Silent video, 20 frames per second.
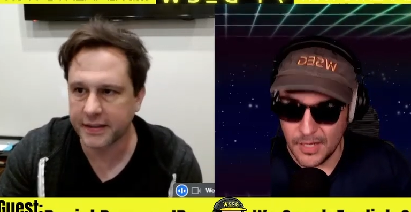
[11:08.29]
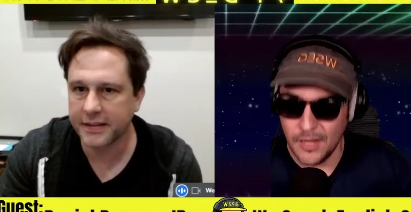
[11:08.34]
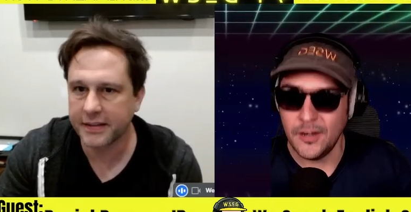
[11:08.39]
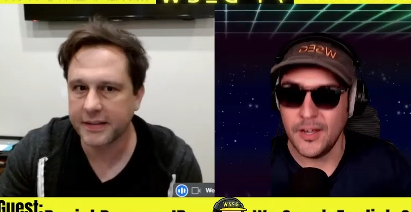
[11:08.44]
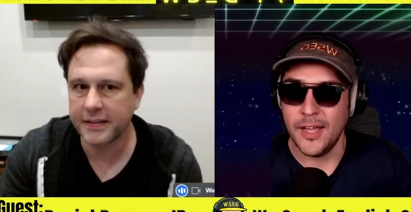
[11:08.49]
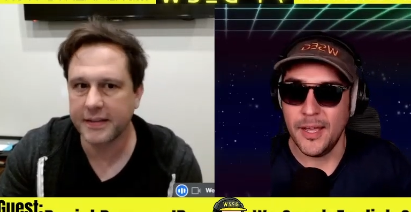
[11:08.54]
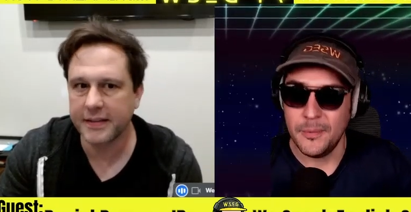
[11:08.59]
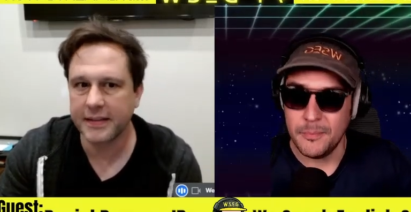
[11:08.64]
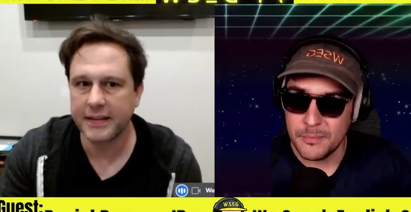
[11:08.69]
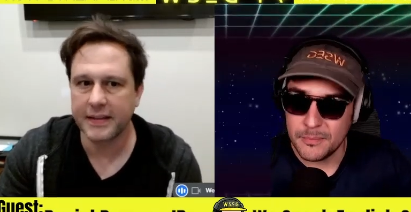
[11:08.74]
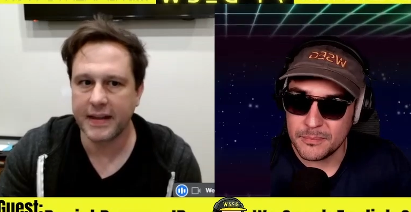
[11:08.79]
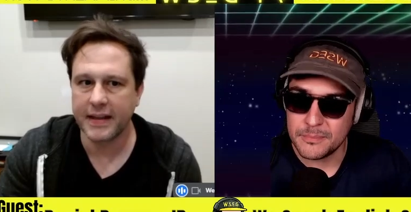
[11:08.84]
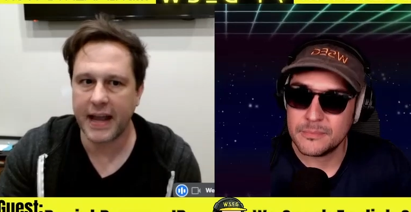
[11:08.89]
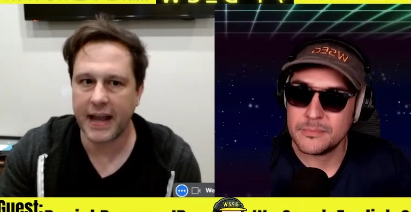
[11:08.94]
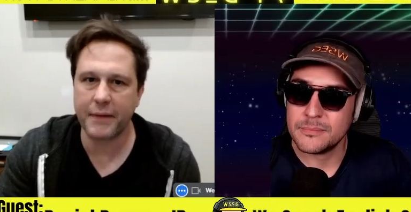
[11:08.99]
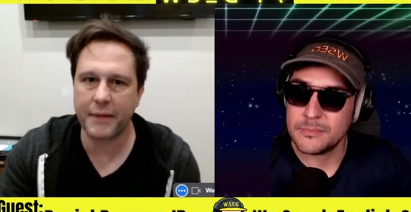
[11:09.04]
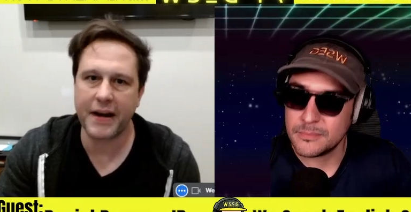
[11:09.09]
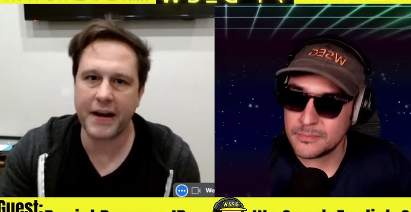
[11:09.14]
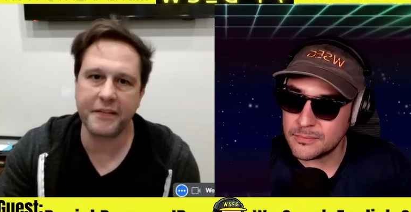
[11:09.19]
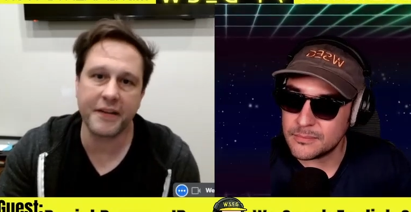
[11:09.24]
Speaker 1: Okay
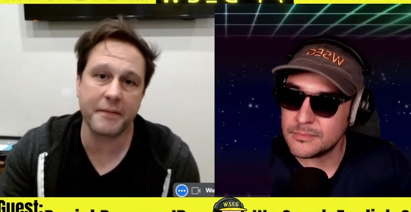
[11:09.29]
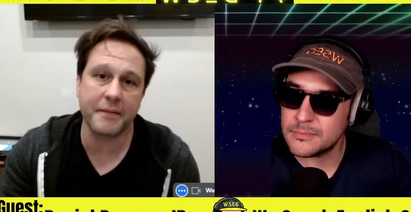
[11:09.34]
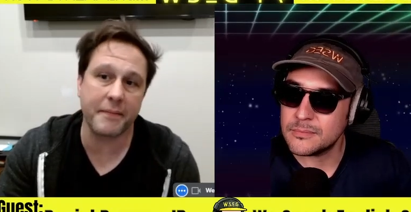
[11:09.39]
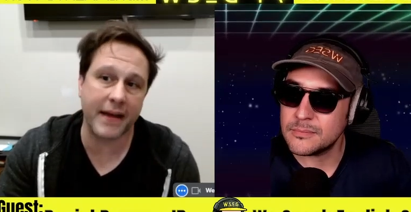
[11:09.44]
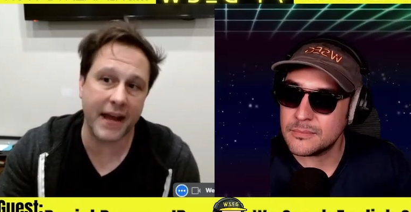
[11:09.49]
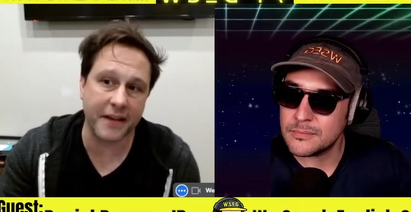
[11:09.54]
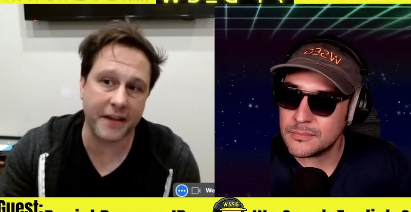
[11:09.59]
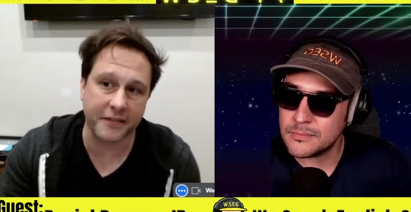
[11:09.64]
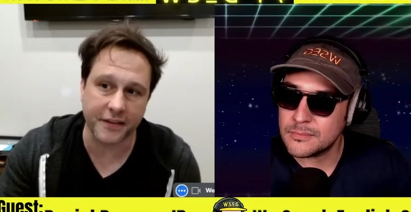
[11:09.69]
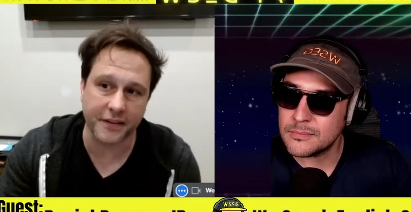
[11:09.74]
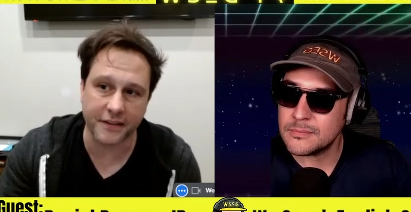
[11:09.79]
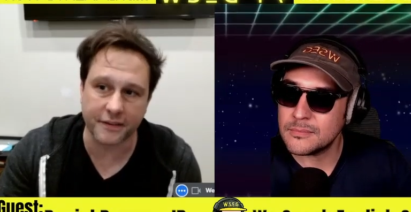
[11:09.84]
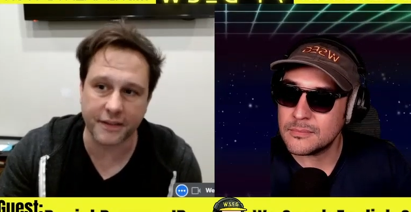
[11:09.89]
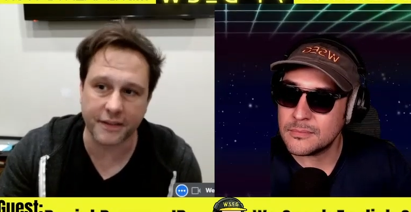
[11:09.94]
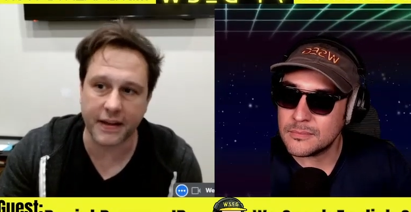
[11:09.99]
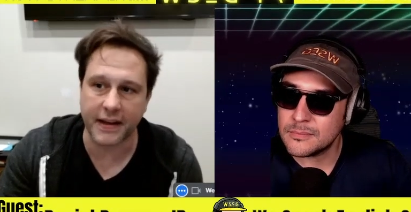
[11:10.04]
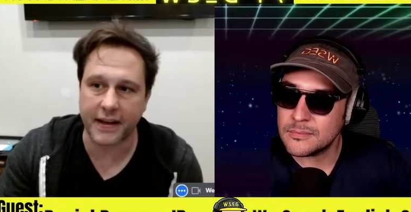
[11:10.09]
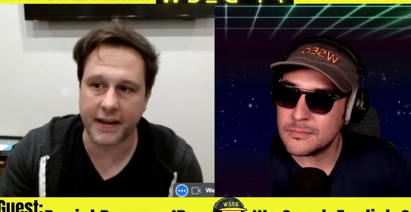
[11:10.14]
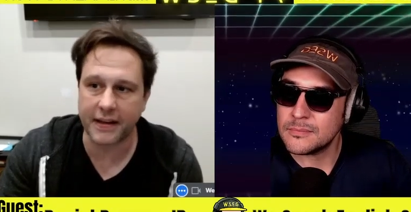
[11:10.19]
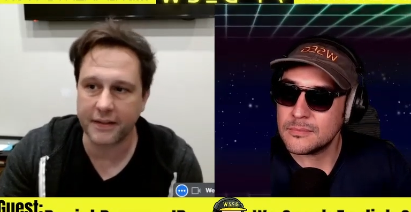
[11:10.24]
when I say massive,
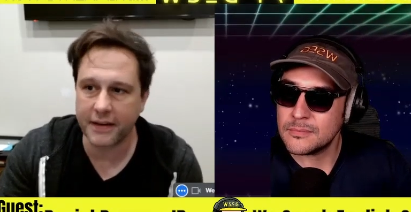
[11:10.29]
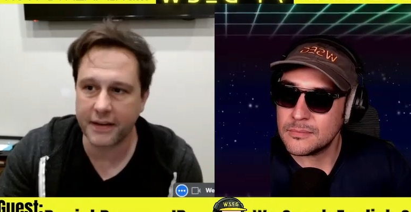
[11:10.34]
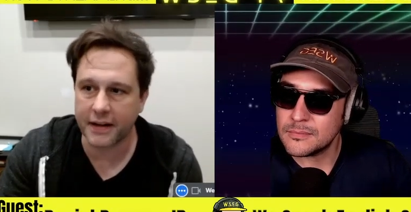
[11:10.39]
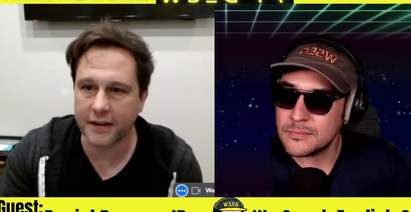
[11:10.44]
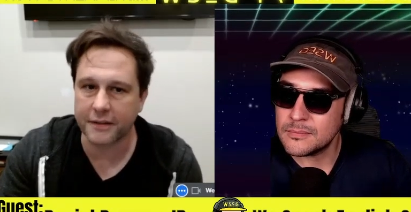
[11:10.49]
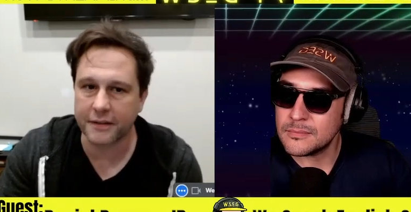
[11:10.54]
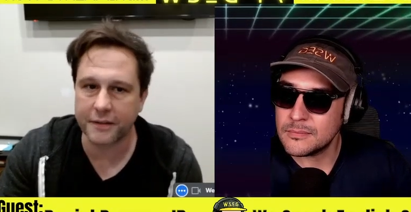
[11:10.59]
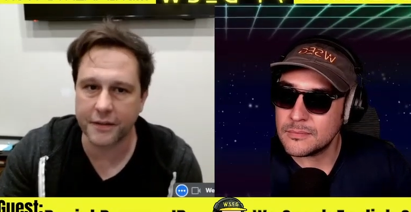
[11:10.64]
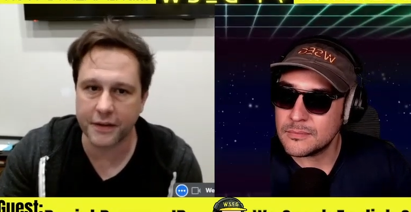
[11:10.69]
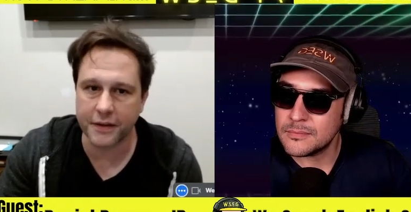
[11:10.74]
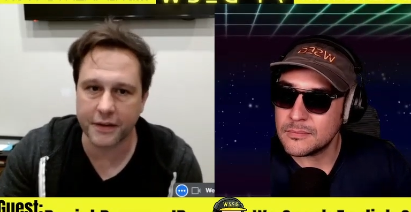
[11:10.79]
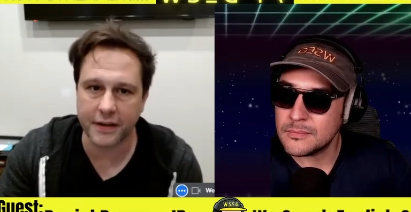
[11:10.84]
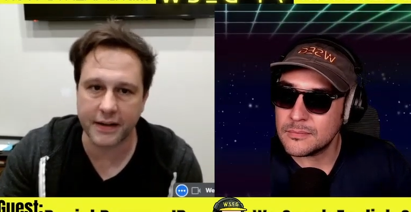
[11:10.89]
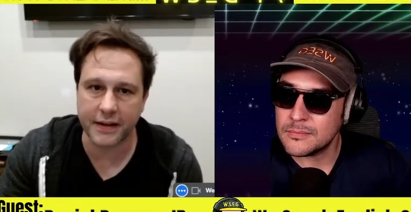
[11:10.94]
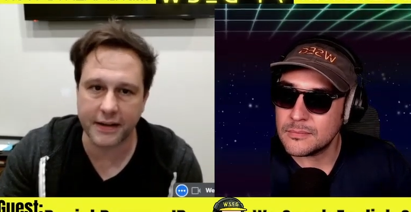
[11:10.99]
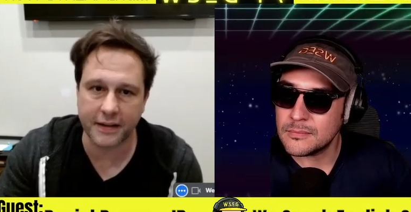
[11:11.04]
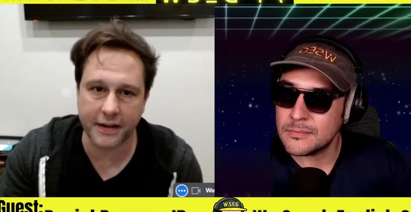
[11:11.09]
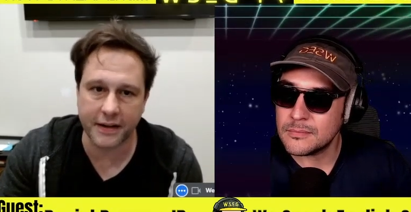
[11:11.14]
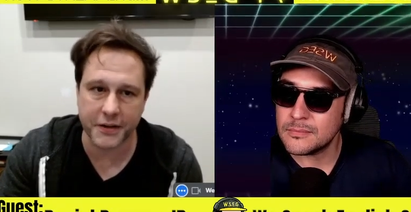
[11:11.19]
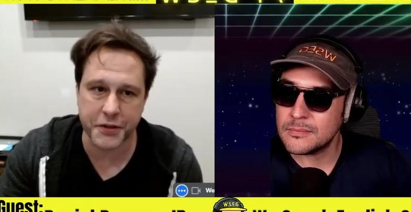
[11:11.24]
like you know, for a,
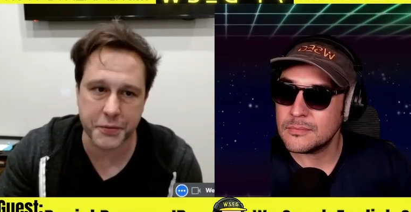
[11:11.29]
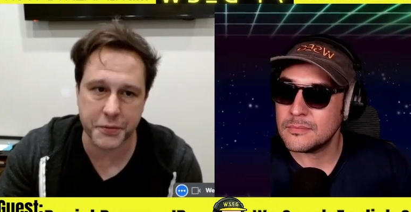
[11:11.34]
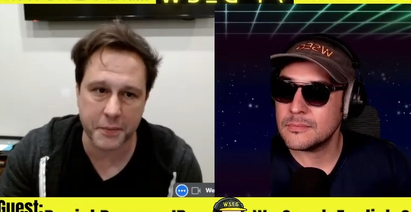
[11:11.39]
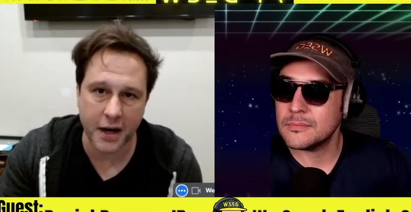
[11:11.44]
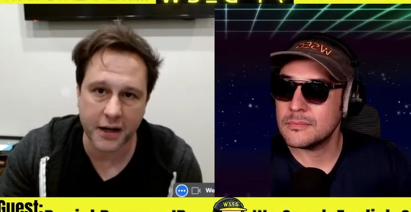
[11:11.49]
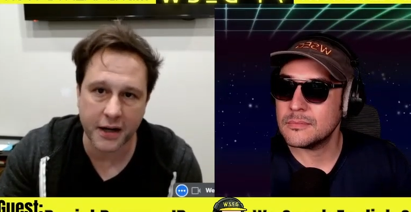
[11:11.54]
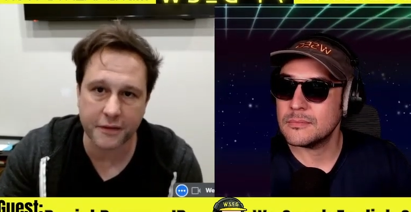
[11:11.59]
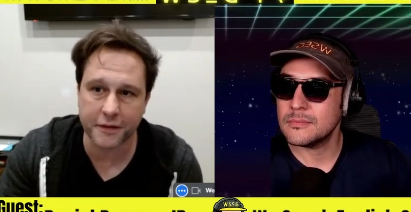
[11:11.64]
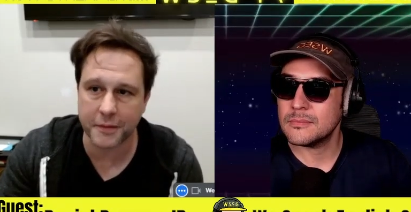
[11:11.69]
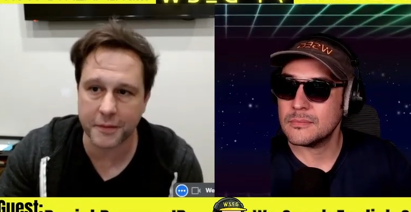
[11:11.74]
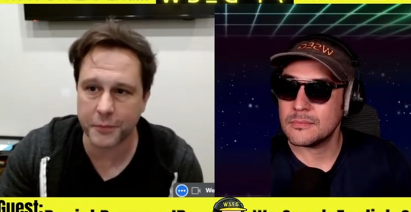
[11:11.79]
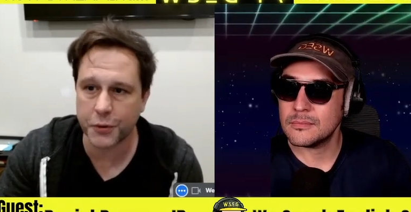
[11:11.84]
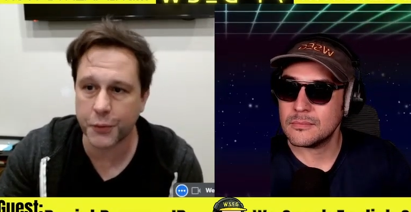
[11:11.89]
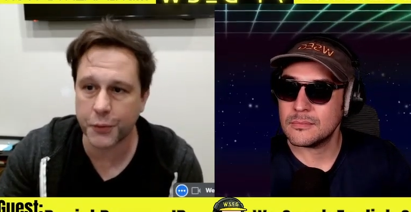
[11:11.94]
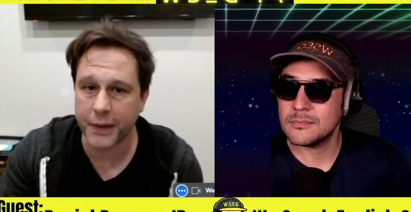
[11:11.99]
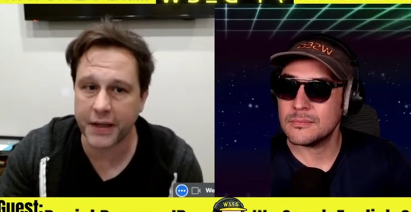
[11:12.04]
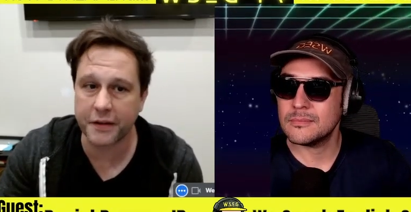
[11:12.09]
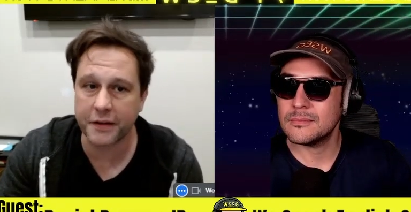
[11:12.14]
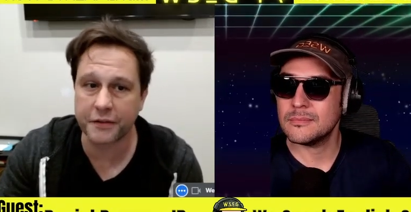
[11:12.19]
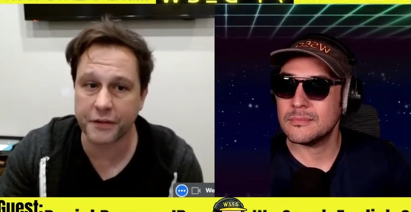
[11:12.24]
a schmuck from
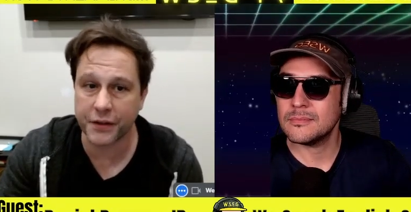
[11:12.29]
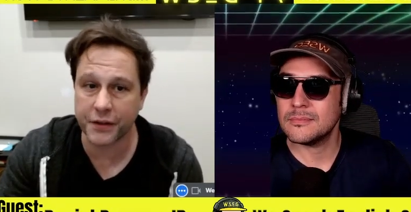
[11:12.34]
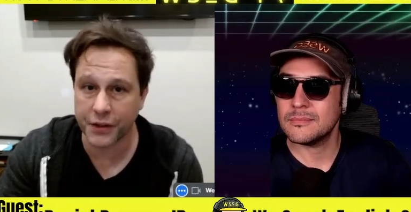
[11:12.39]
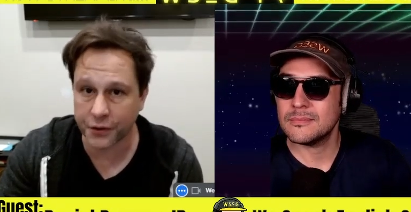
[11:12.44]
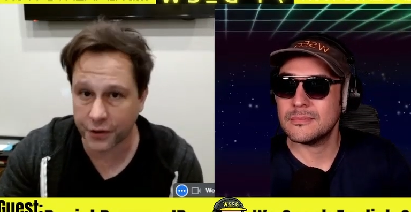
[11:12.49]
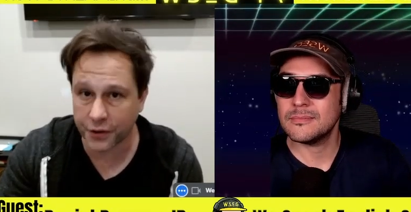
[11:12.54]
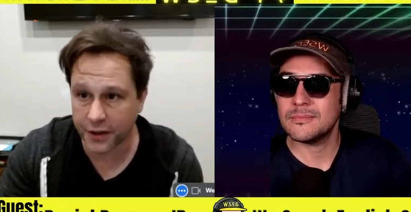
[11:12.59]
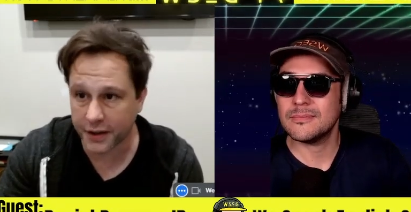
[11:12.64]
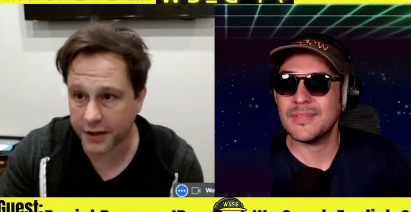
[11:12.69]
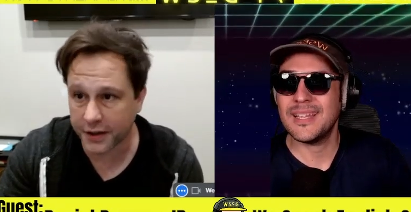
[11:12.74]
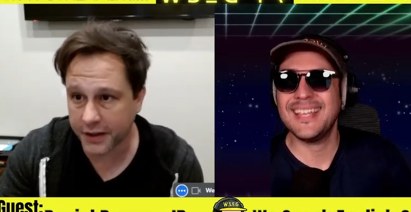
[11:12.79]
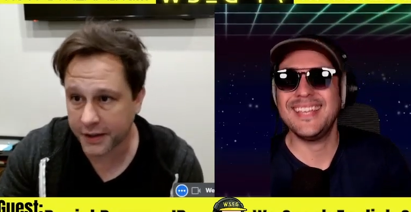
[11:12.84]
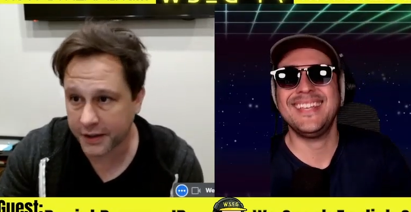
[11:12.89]
Queens, New York,